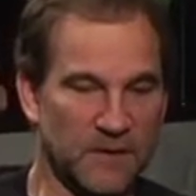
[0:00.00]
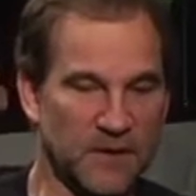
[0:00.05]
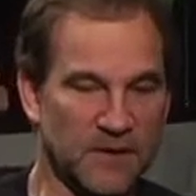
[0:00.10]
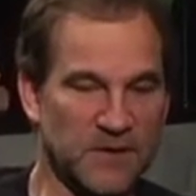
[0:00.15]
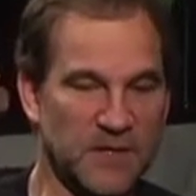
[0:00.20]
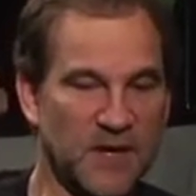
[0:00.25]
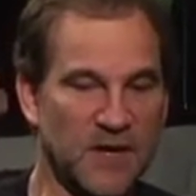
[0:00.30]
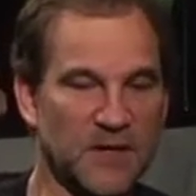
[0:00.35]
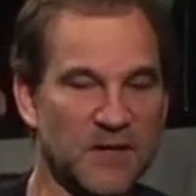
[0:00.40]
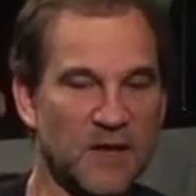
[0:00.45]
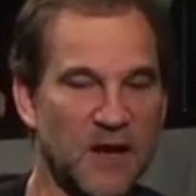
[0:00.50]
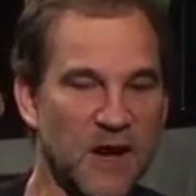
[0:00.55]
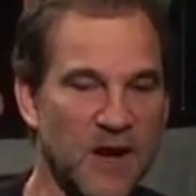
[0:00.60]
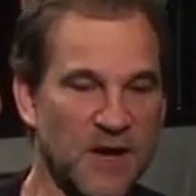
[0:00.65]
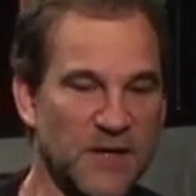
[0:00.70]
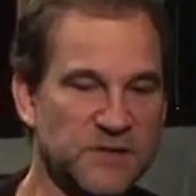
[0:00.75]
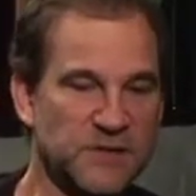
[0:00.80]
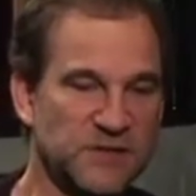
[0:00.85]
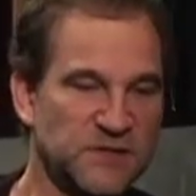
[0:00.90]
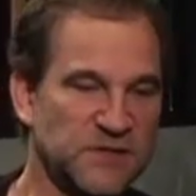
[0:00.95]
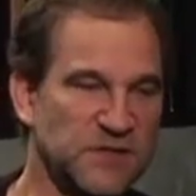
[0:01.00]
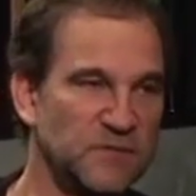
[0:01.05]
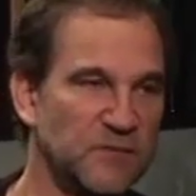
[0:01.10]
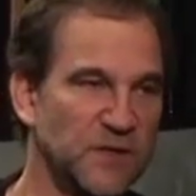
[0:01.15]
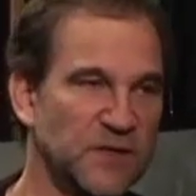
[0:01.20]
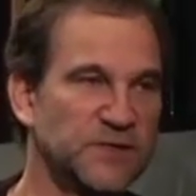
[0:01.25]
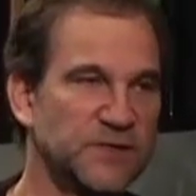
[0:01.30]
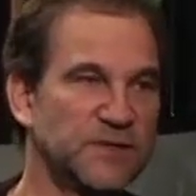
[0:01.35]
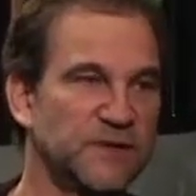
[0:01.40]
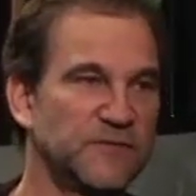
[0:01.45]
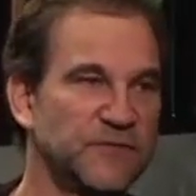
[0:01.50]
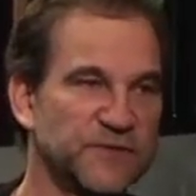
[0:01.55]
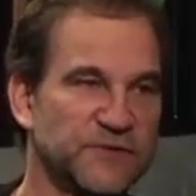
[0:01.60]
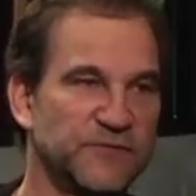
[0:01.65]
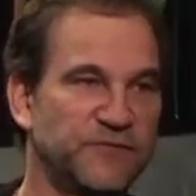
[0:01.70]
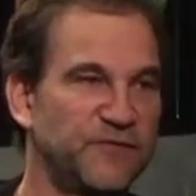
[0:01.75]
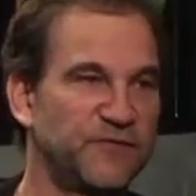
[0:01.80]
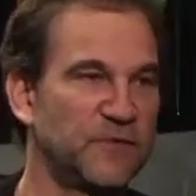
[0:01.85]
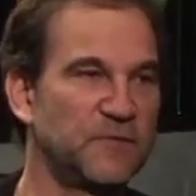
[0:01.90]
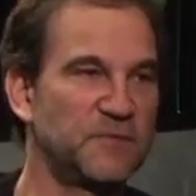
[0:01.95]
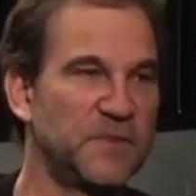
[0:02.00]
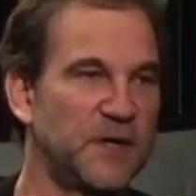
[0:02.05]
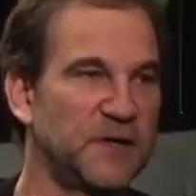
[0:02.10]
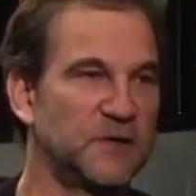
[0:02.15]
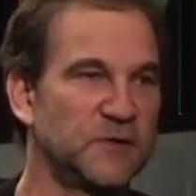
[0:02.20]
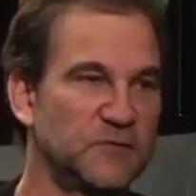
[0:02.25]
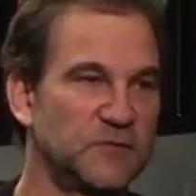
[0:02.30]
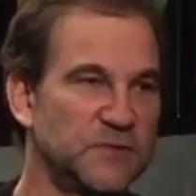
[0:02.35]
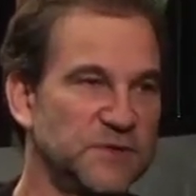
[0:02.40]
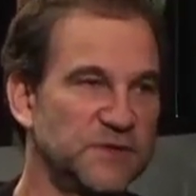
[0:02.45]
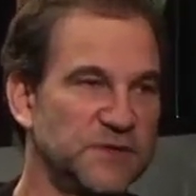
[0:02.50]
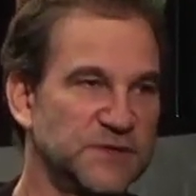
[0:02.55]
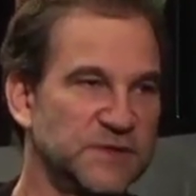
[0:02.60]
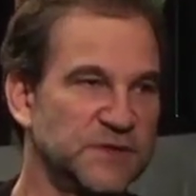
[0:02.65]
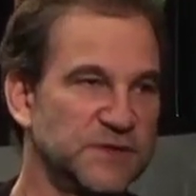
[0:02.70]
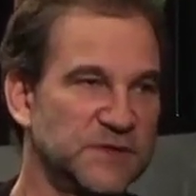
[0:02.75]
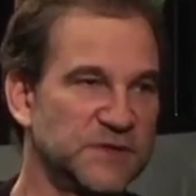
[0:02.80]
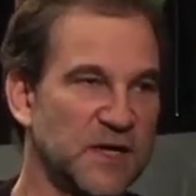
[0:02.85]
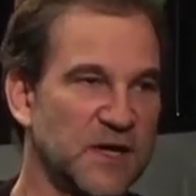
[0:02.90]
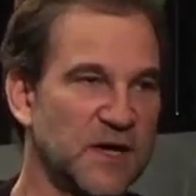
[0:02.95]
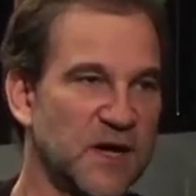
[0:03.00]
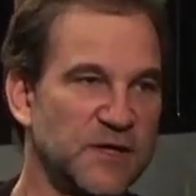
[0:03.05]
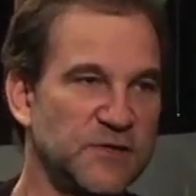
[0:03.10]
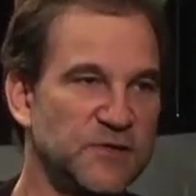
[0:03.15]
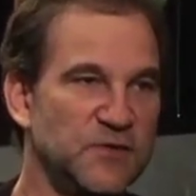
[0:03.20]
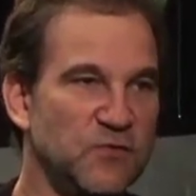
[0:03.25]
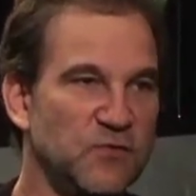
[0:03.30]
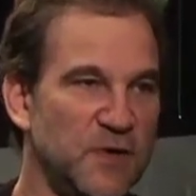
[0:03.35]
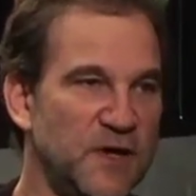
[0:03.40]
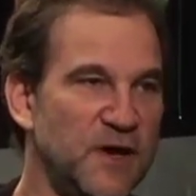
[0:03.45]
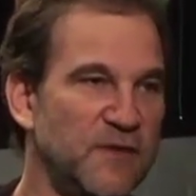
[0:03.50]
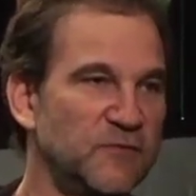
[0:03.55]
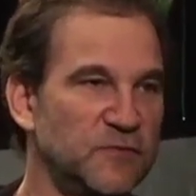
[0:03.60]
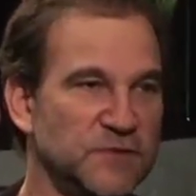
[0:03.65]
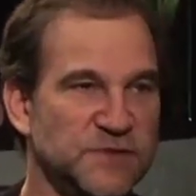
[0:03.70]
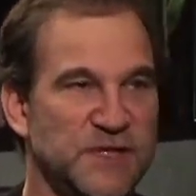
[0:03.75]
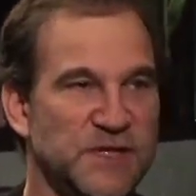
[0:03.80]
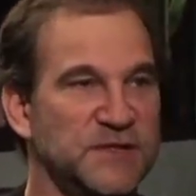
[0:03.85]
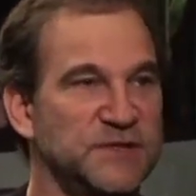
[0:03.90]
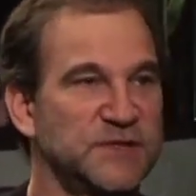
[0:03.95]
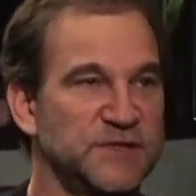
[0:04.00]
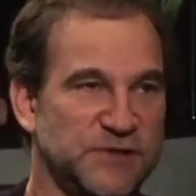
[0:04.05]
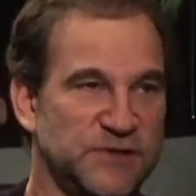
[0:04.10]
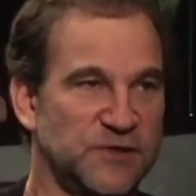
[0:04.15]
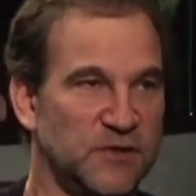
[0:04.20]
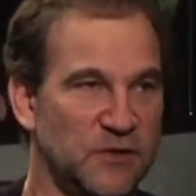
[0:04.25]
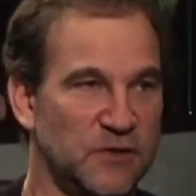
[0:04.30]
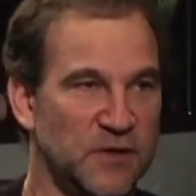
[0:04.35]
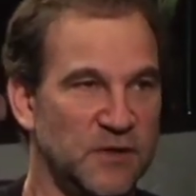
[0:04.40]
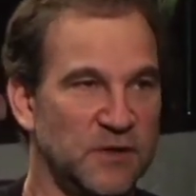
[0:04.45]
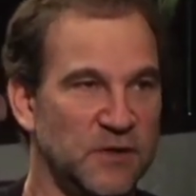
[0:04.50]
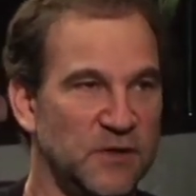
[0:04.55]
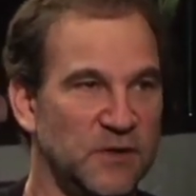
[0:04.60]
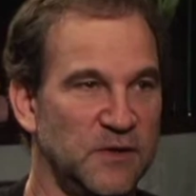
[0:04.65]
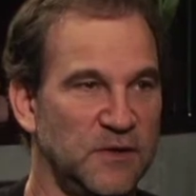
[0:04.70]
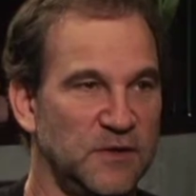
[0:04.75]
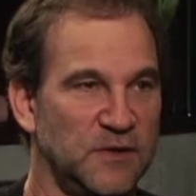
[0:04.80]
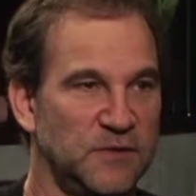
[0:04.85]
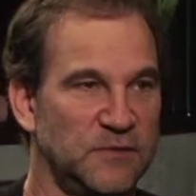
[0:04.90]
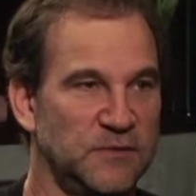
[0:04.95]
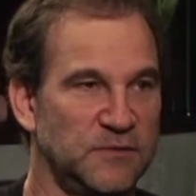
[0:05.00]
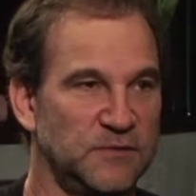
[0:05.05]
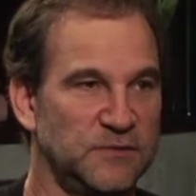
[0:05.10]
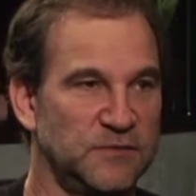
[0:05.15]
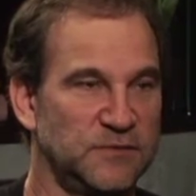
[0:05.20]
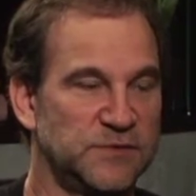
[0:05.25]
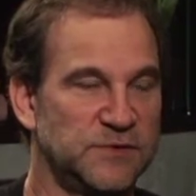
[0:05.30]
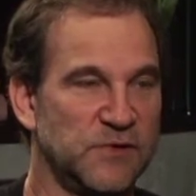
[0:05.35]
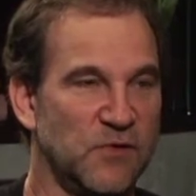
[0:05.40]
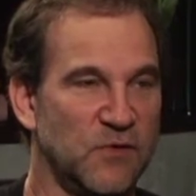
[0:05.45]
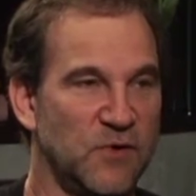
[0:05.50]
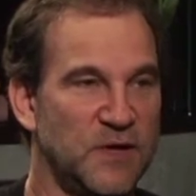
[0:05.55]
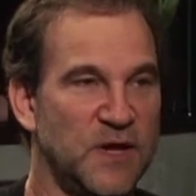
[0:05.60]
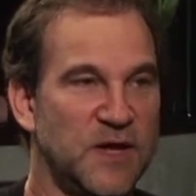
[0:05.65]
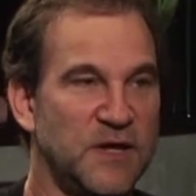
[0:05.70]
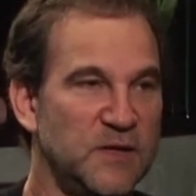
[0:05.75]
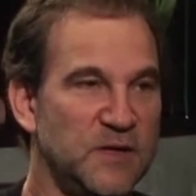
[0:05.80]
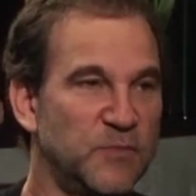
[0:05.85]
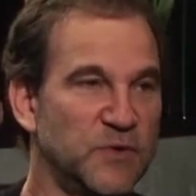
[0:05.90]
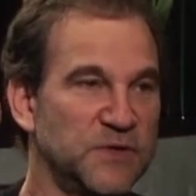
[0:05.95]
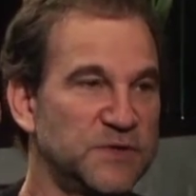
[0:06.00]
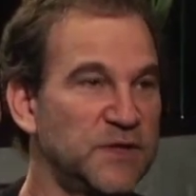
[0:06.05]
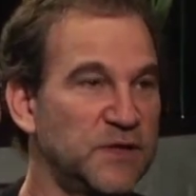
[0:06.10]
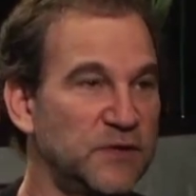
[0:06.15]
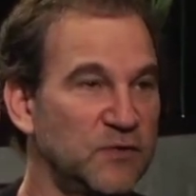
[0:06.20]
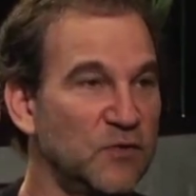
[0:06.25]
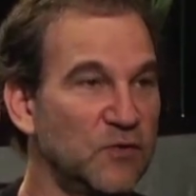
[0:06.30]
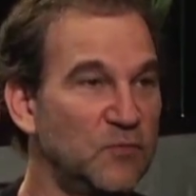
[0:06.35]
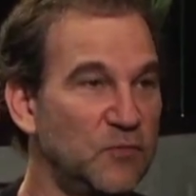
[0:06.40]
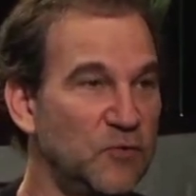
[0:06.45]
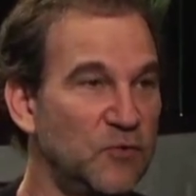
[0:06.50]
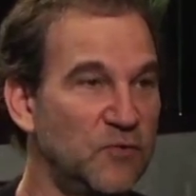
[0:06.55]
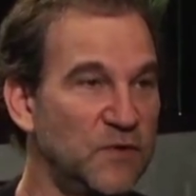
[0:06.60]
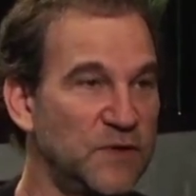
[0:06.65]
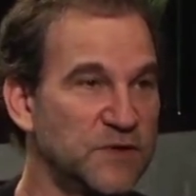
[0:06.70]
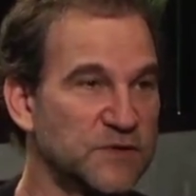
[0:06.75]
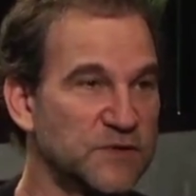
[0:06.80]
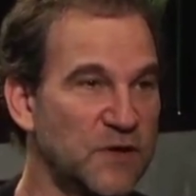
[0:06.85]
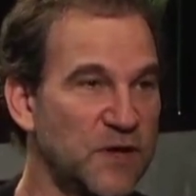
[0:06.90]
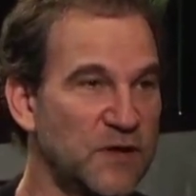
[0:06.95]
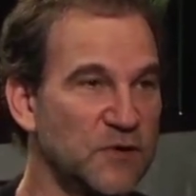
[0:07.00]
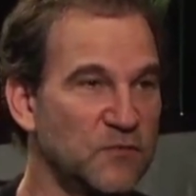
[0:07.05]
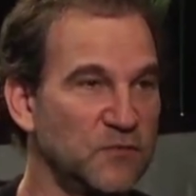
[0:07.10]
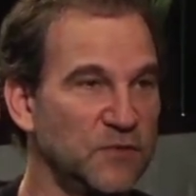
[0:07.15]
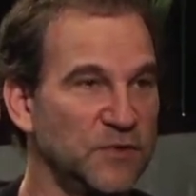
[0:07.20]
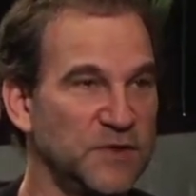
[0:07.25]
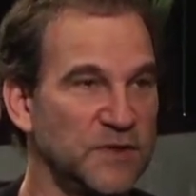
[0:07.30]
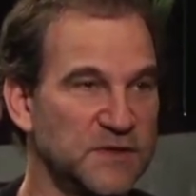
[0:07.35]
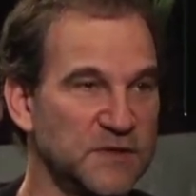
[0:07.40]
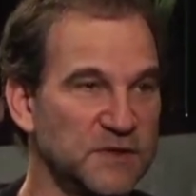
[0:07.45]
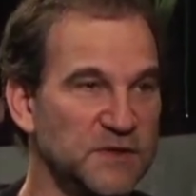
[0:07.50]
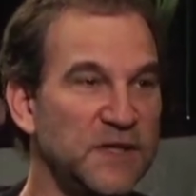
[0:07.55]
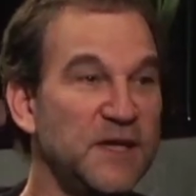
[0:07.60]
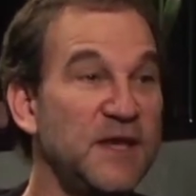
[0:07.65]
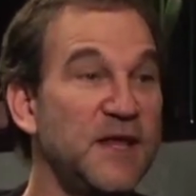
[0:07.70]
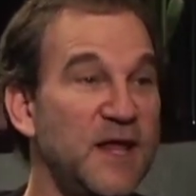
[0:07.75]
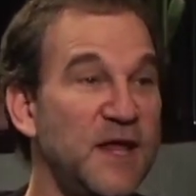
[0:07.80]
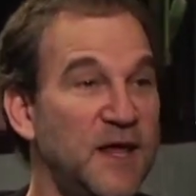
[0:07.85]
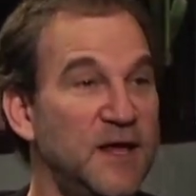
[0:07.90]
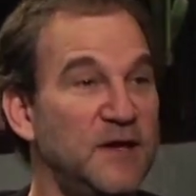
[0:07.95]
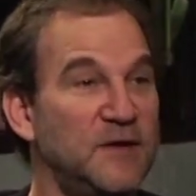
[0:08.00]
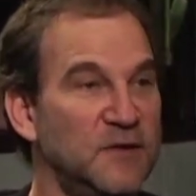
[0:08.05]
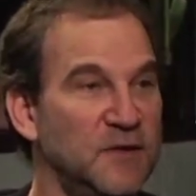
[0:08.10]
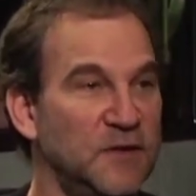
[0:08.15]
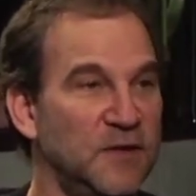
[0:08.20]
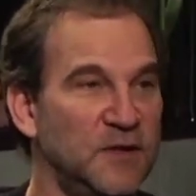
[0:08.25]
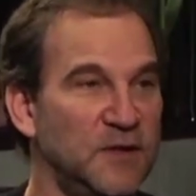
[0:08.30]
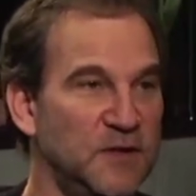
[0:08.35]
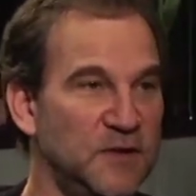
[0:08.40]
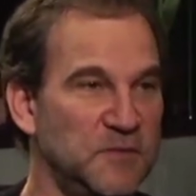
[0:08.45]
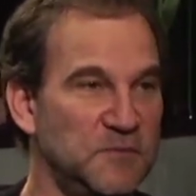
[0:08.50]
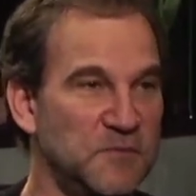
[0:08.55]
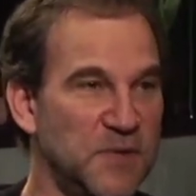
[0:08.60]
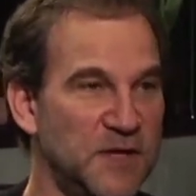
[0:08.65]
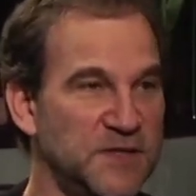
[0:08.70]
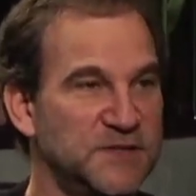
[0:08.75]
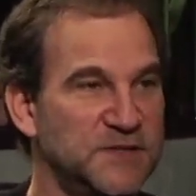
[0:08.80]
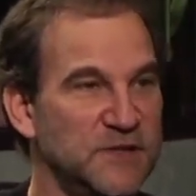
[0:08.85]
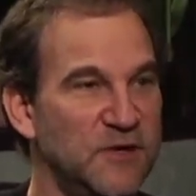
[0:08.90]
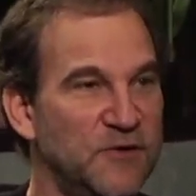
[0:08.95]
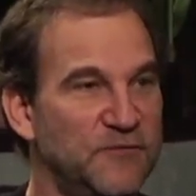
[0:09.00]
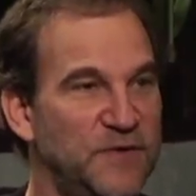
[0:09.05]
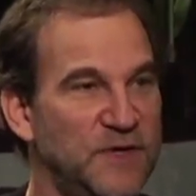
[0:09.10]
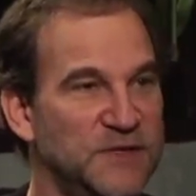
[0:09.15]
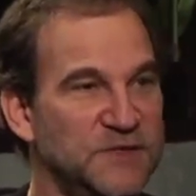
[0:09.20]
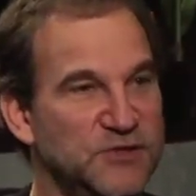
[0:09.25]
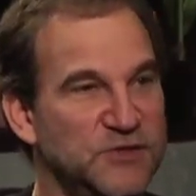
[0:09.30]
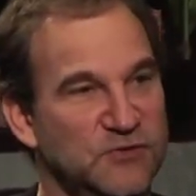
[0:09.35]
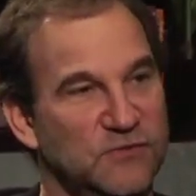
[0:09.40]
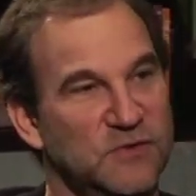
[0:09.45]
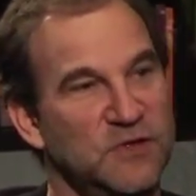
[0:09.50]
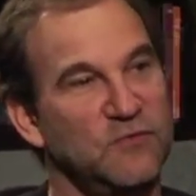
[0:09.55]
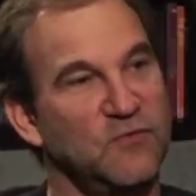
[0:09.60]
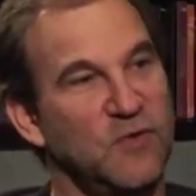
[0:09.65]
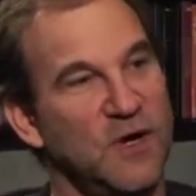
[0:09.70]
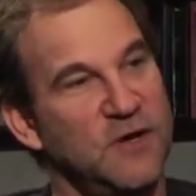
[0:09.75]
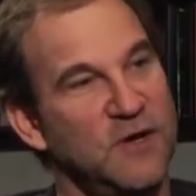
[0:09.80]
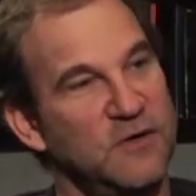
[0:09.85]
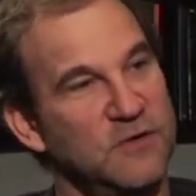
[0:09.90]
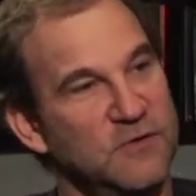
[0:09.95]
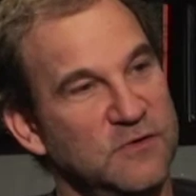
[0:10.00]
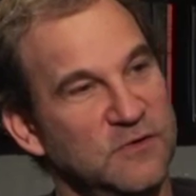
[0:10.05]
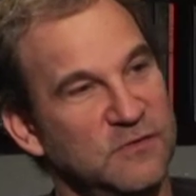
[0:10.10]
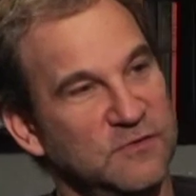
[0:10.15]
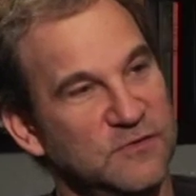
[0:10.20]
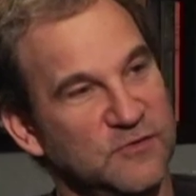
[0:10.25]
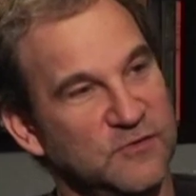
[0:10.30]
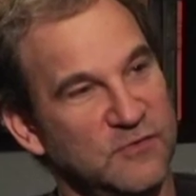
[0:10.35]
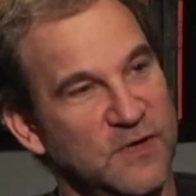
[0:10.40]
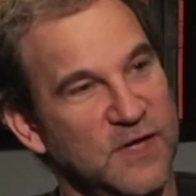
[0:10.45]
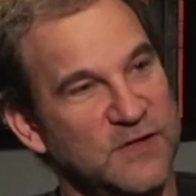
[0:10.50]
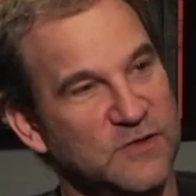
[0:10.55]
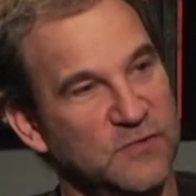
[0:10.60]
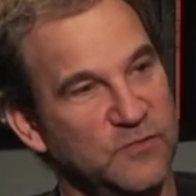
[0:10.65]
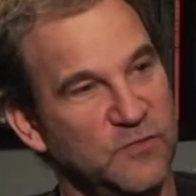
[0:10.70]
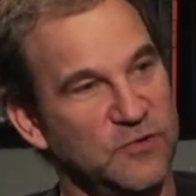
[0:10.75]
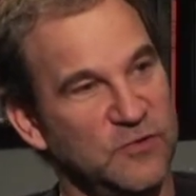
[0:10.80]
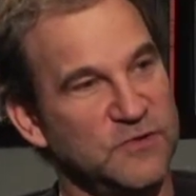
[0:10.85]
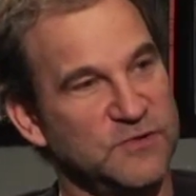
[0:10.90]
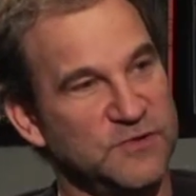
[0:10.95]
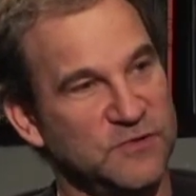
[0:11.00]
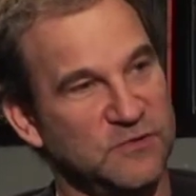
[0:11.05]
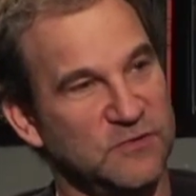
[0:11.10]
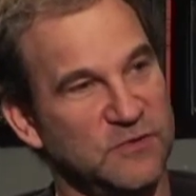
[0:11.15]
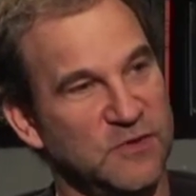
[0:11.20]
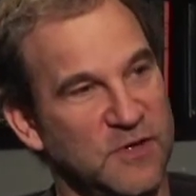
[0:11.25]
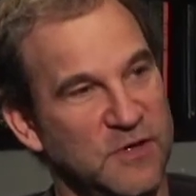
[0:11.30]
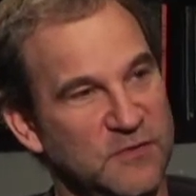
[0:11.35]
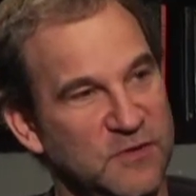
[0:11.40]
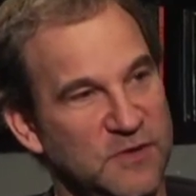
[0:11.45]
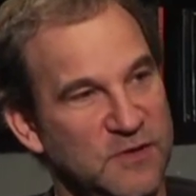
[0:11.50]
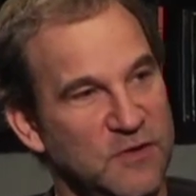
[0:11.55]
Again, I see myself as a filmmaker, which is to say I do whatever is necessary on any particular movie. So I don't really delineate myself as screenwriter, director, producer.